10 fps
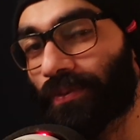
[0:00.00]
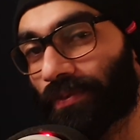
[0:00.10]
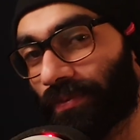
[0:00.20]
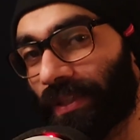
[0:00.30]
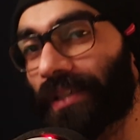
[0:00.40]
so
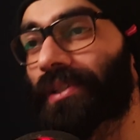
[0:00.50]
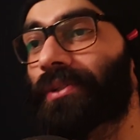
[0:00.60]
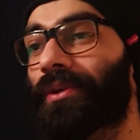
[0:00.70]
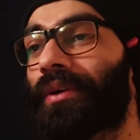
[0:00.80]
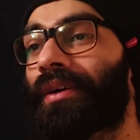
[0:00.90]
much for being in the
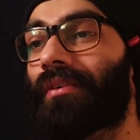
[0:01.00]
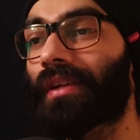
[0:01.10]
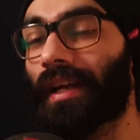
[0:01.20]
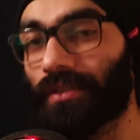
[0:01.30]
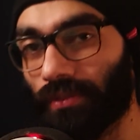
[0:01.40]
khud. I
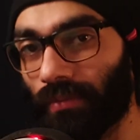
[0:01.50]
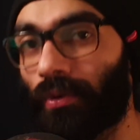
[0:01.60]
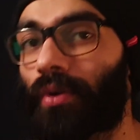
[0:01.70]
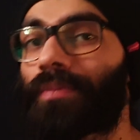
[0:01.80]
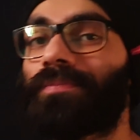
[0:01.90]
will catch you
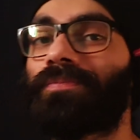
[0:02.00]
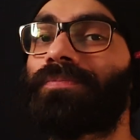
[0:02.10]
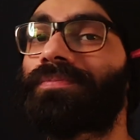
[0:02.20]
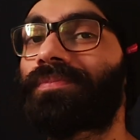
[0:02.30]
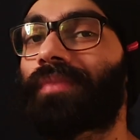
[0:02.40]
tomorrow.
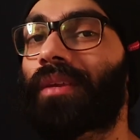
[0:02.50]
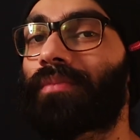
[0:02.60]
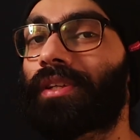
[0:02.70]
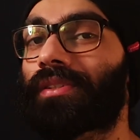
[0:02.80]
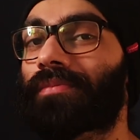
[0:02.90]

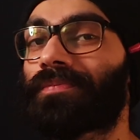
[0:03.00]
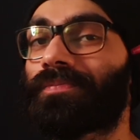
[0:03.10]
Peace.